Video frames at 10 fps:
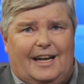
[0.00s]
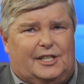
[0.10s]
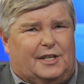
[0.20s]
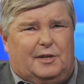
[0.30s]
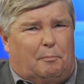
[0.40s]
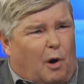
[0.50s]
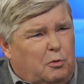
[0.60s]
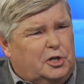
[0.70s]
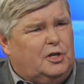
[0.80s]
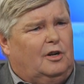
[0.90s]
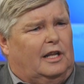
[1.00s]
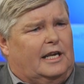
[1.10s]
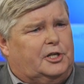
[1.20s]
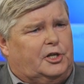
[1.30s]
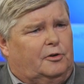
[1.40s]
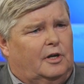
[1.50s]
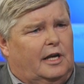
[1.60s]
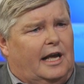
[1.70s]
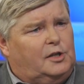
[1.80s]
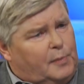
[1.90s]
It's an emotional issue
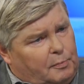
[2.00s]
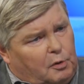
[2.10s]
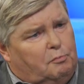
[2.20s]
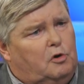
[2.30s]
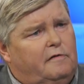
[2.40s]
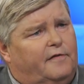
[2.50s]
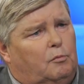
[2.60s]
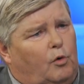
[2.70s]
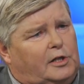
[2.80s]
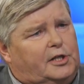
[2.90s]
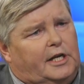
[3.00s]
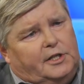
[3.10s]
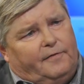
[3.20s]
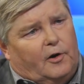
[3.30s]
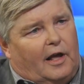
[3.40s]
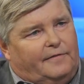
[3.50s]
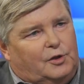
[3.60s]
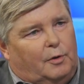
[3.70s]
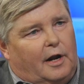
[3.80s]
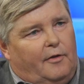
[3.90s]
as people move from one stage of their life
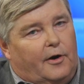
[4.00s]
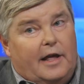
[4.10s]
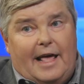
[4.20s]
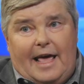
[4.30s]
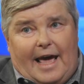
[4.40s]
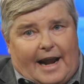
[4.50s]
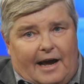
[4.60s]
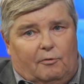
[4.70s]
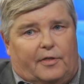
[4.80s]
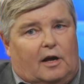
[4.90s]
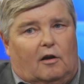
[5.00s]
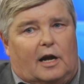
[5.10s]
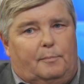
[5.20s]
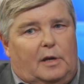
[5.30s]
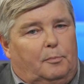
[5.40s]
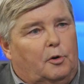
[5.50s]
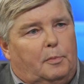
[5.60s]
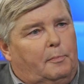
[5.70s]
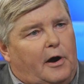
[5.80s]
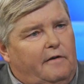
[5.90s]
to another, and I don't think a lot of people are
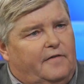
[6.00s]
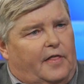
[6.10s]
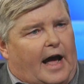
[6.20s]
prepared for